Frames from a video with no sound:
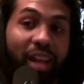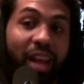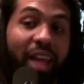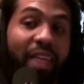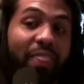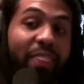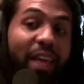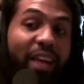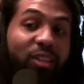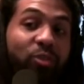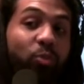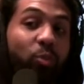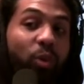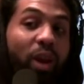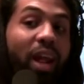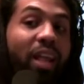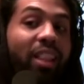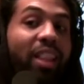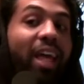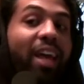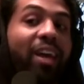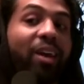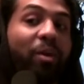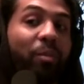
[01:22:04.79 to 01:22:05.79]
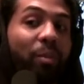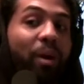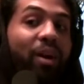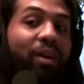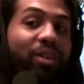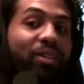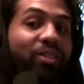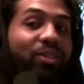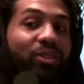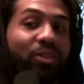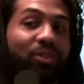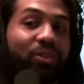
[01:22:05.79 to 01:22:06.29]
That's it, what I like about
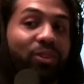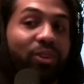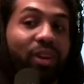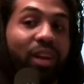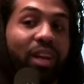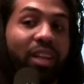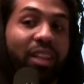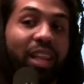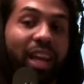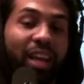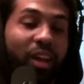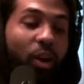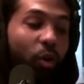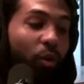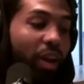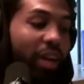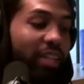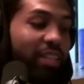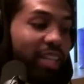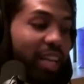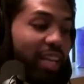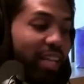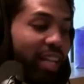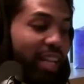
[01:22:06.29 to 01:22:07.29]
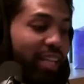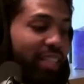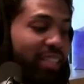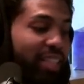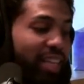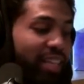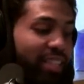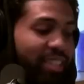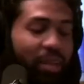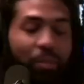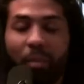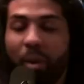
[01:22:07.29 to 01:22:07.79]
it, though. Oh. Like, okay, say like say,
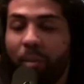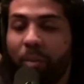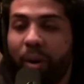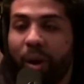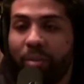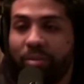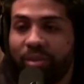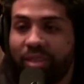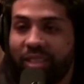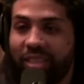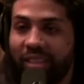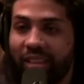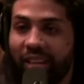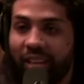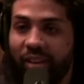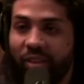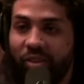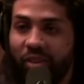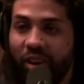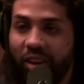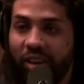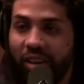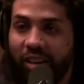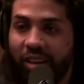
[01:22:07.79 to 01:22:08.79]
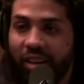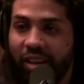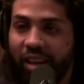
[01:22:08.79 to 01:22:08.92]
say my pops did that, right? Mm-hmm.